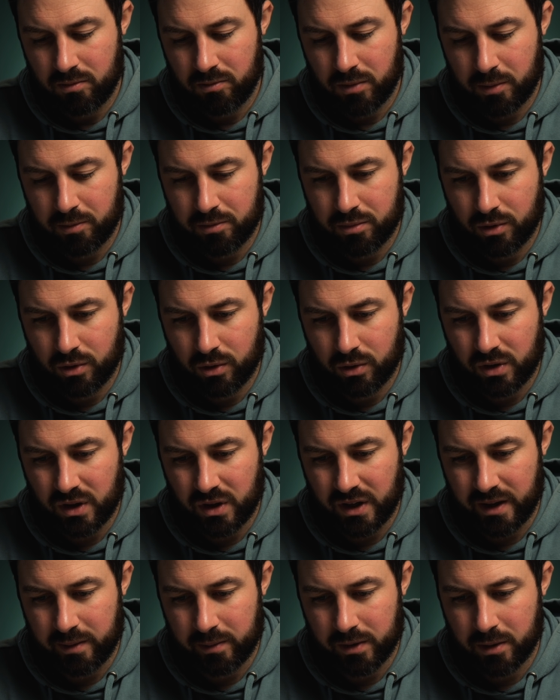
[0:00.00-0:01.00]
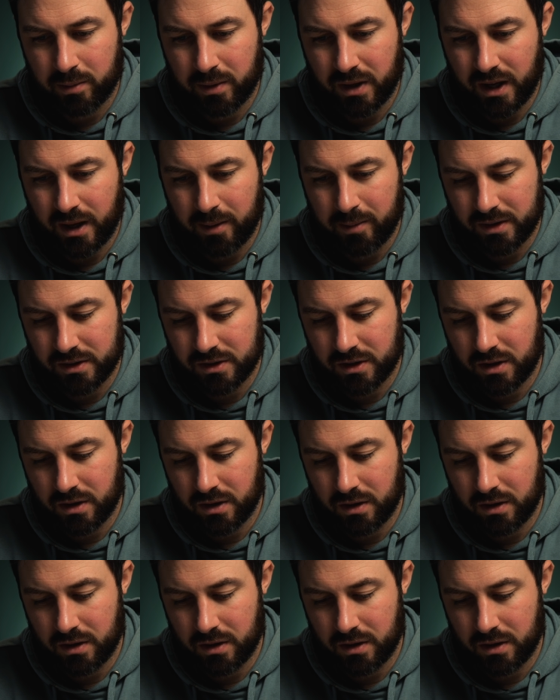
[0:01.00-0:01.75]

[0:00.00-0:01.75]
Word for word: But broadly, I'm gonna be aiming to